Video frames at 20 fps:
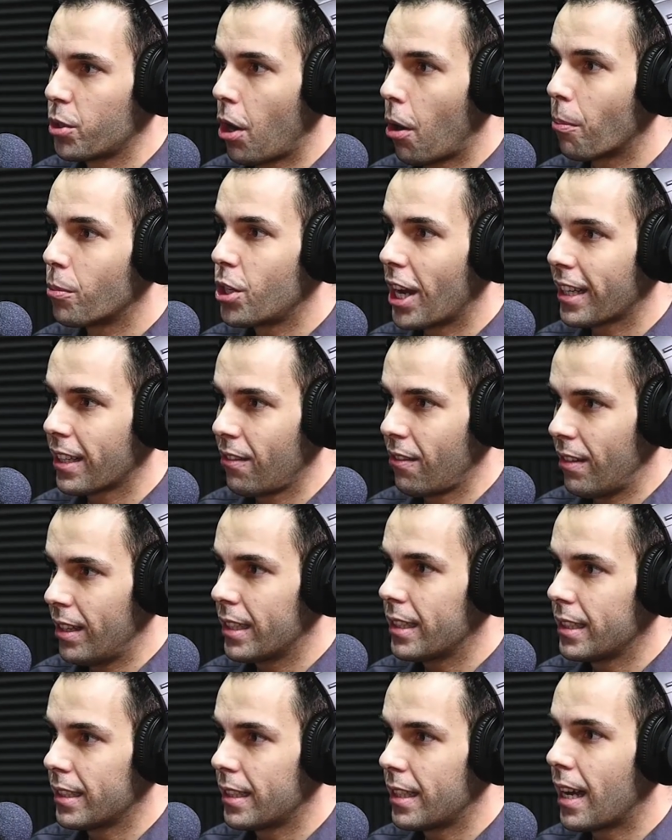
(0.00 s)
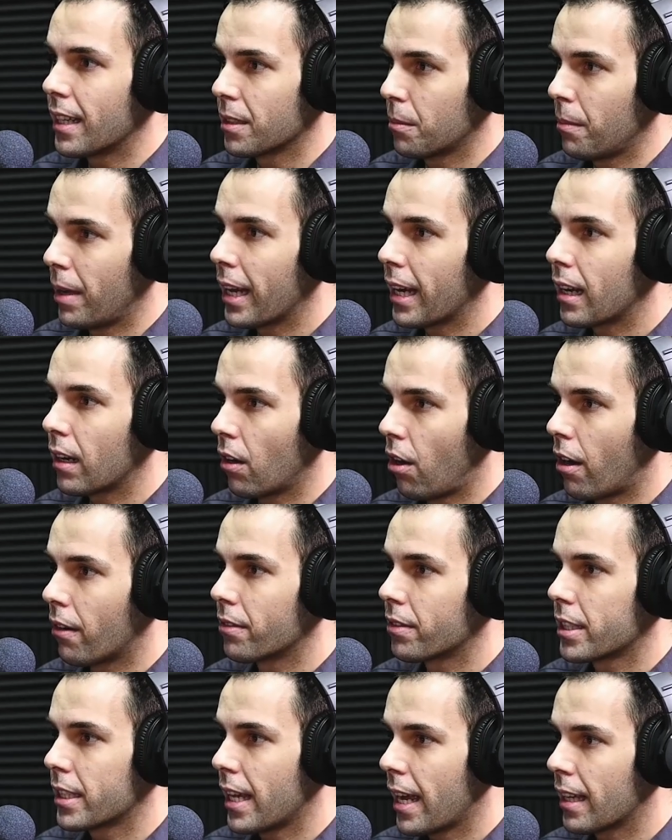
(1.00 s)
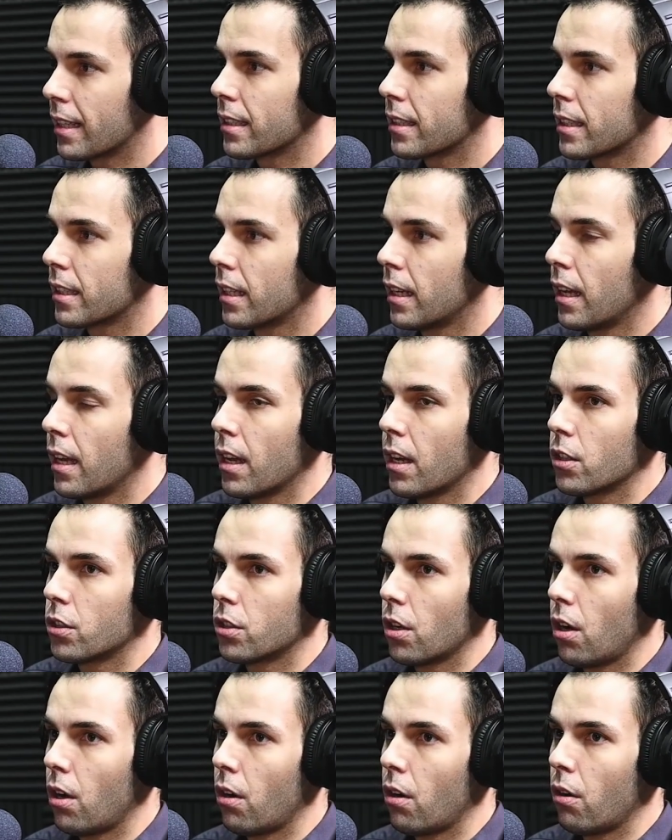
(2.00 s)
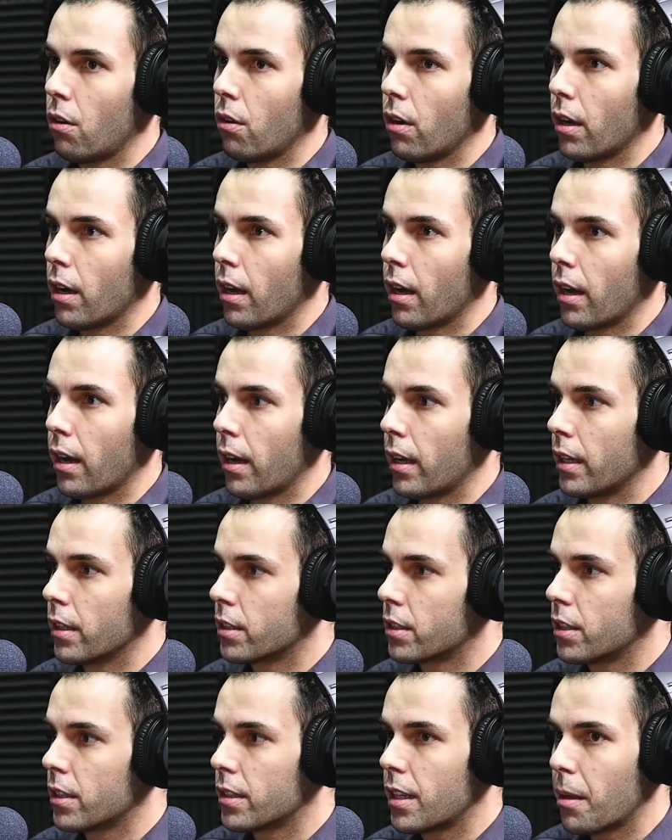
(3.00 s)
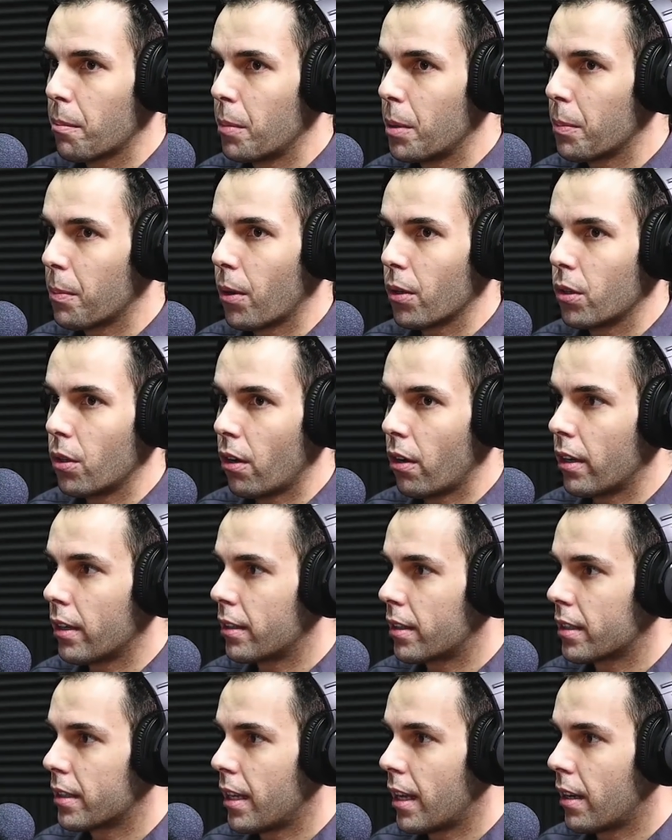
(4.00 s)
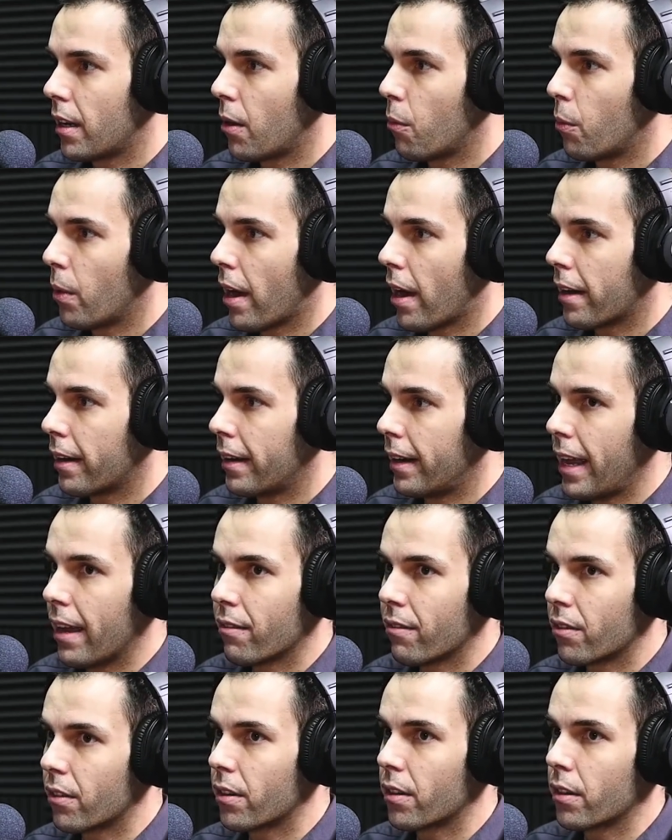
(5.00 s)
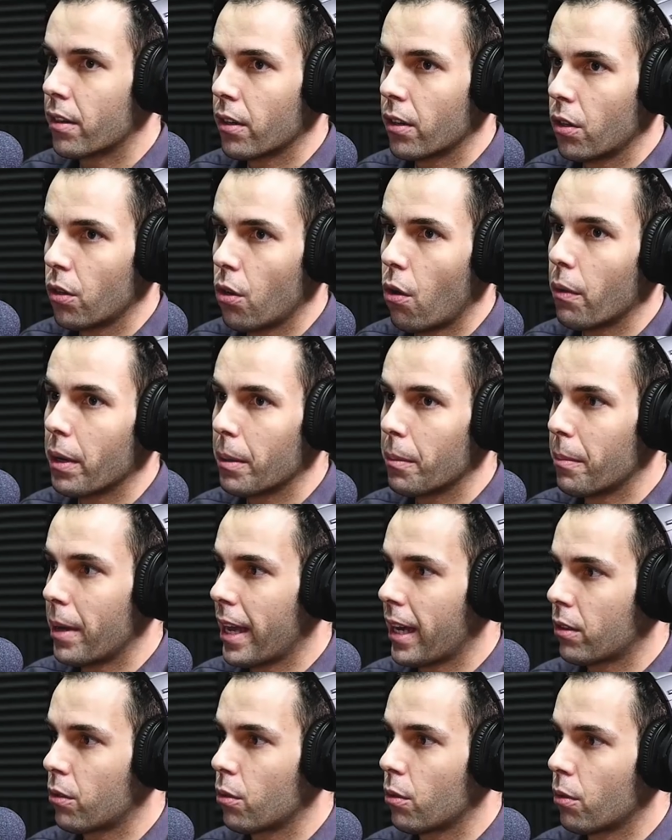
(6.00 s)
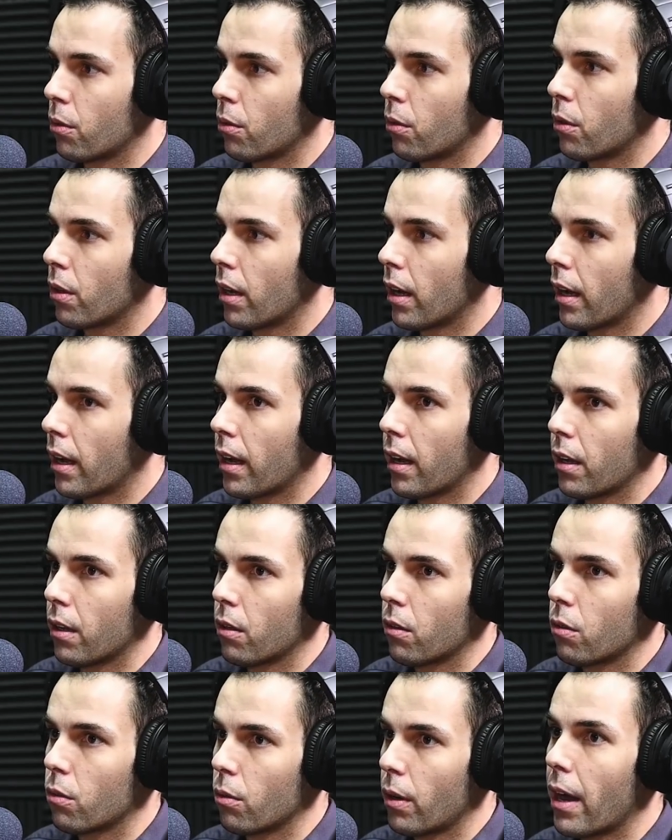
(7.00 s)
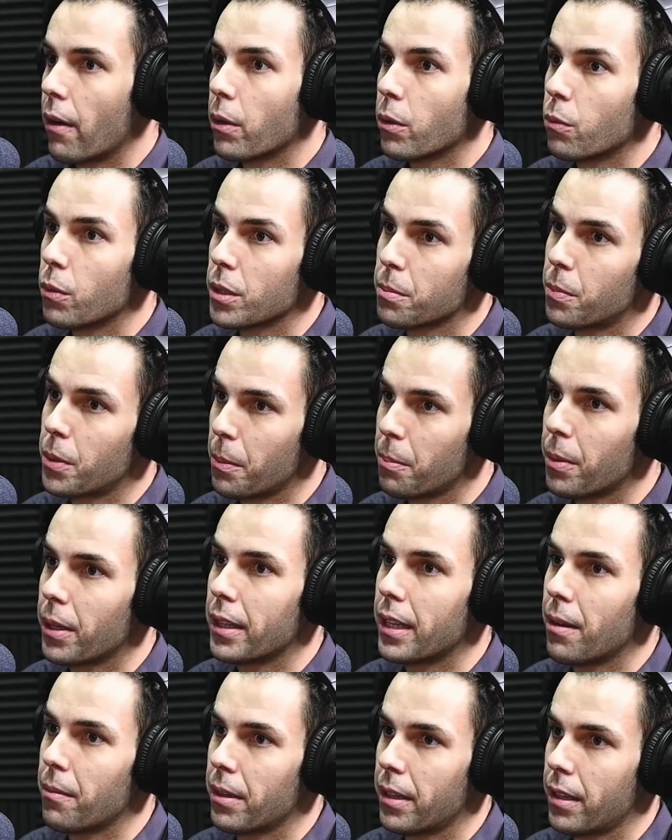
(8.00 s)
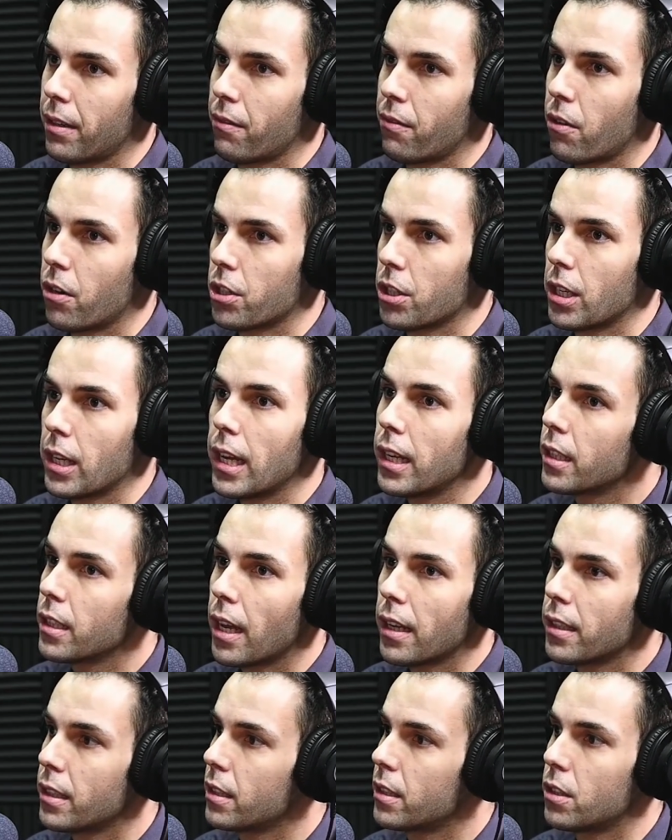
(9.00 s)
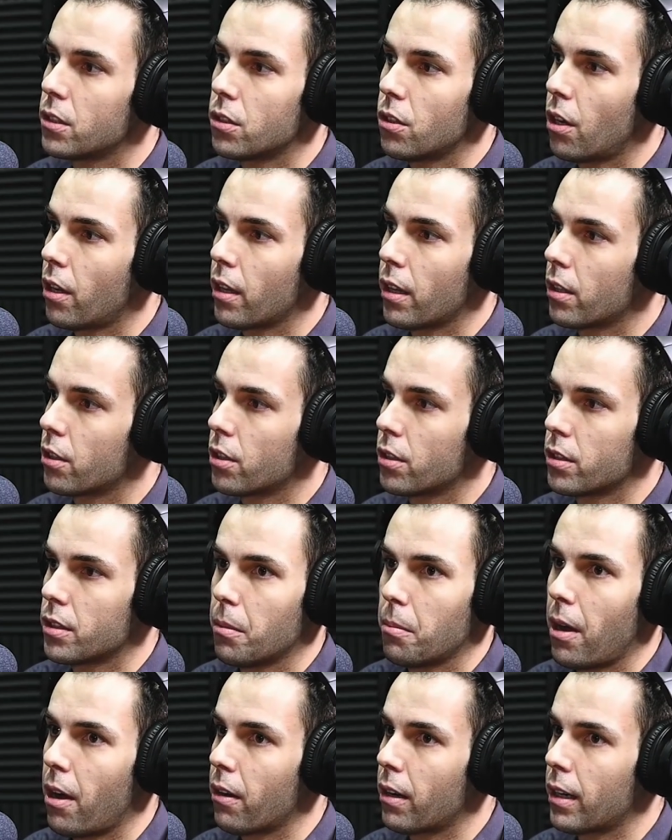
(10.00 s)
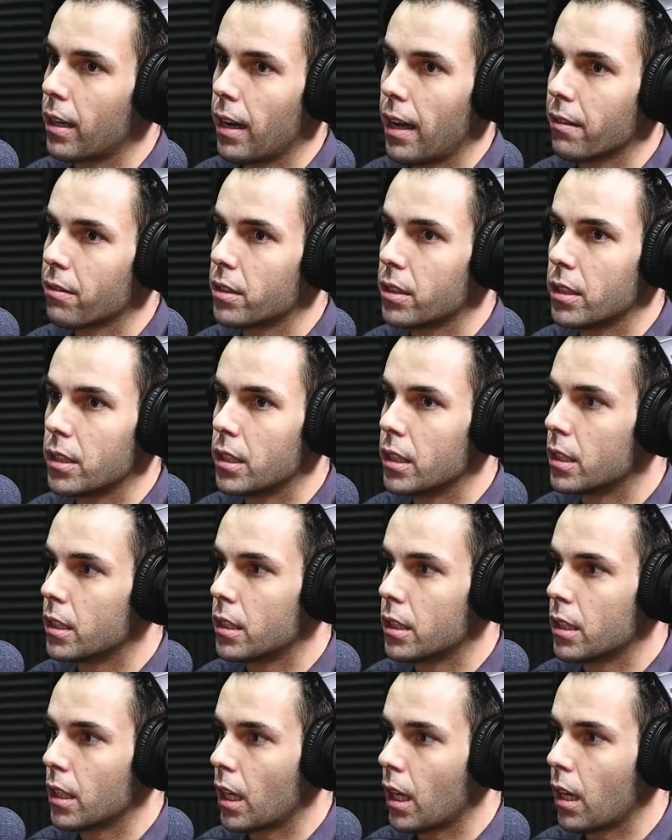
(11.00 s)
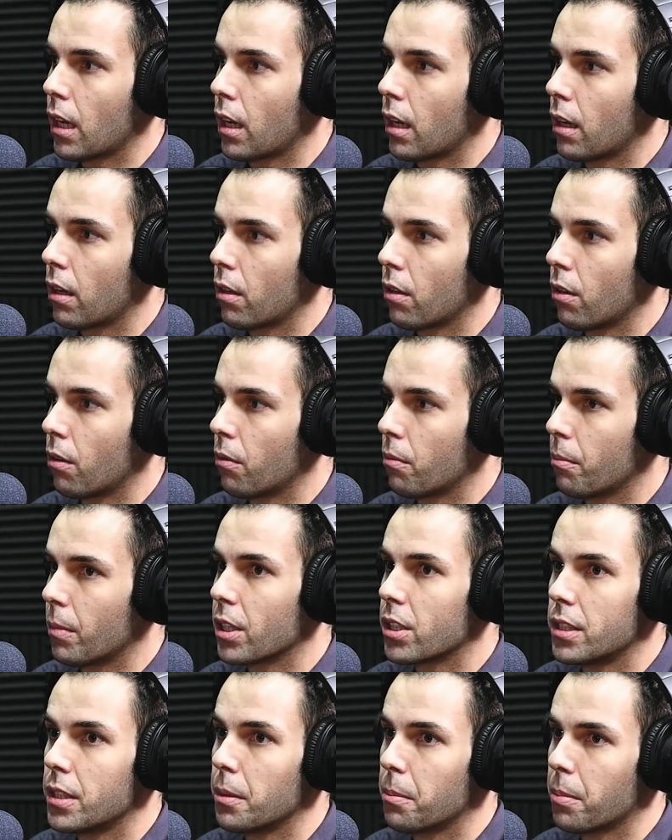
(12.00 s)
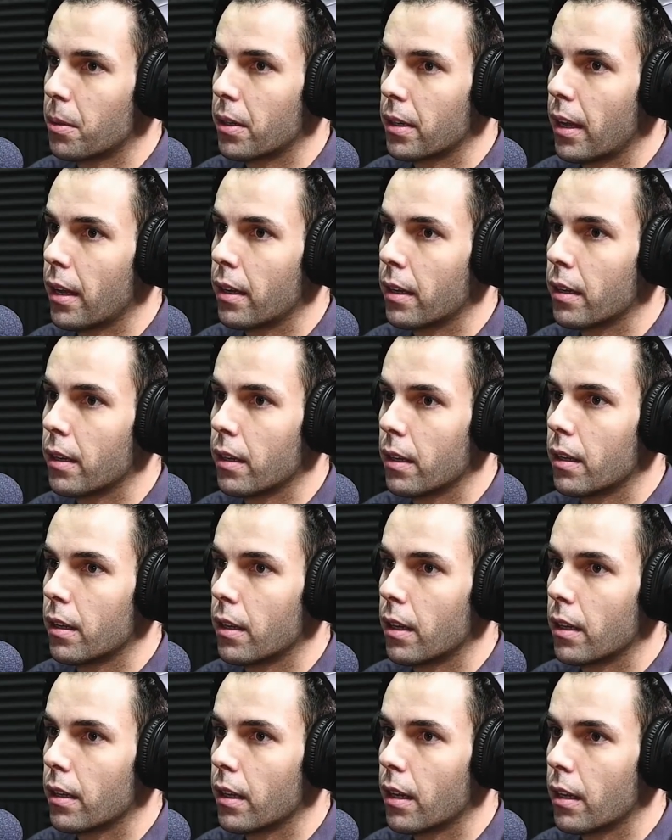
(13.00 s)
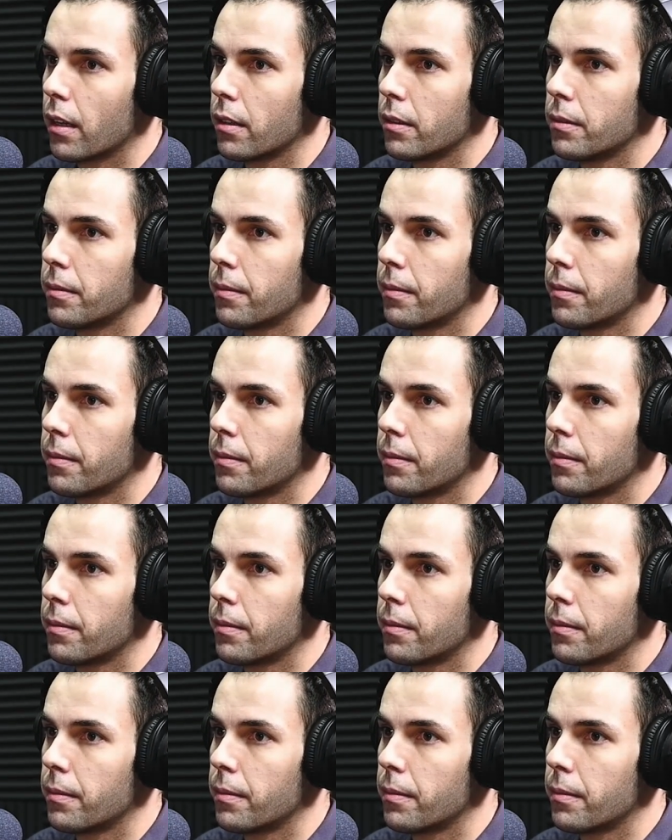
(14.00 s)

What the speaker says: objectively, this doesn't make a lot of sense. So it's just that people don't understand that we are never going back to how it was pre-pandemic, unfortunately. And this is not just about gloves. This is, much deeper than that.